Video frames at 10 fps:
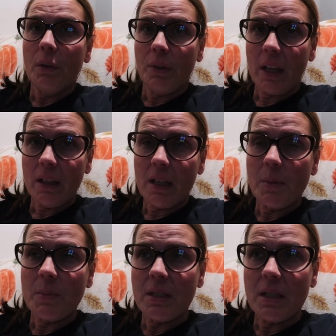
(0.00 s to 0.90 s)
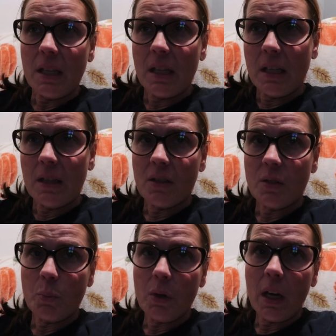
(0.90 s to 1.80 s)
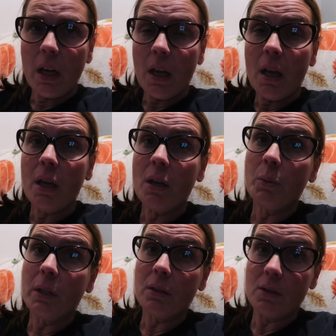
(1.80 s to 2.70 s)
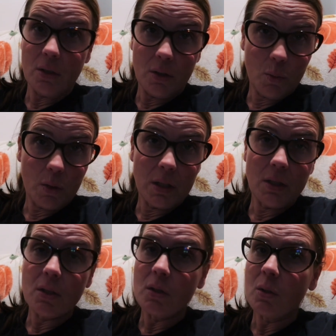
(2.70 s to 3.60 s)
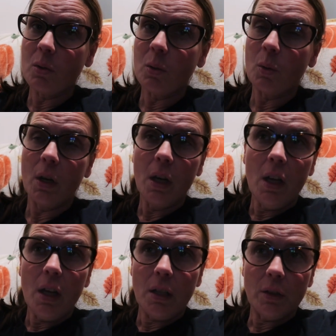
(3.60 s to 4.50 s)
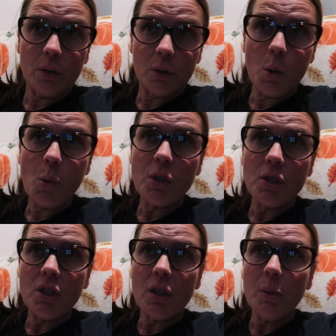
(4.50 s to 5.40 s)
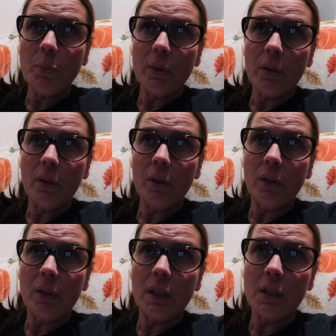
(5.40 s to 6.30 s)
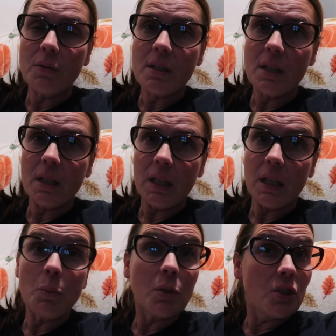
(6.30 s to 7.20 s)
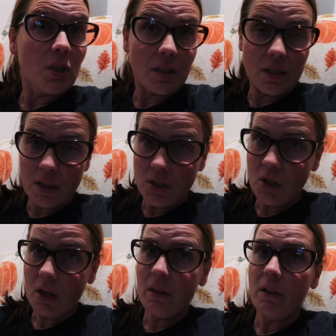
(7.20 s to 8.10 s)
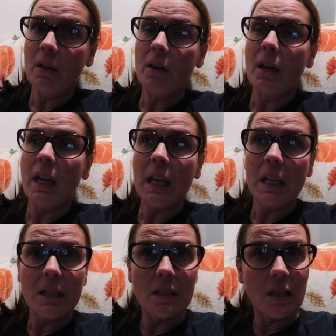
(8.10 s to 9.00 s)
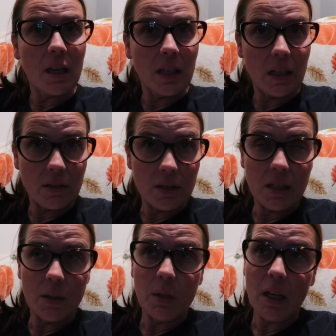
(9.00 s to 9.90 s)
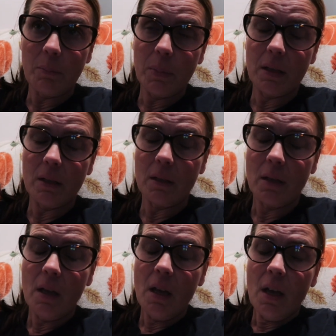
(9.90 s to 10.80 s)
when Violet comes into heat in the spring, we are just going to do a little courtship with her and Grizzly, with just each other, and I guarantee we have better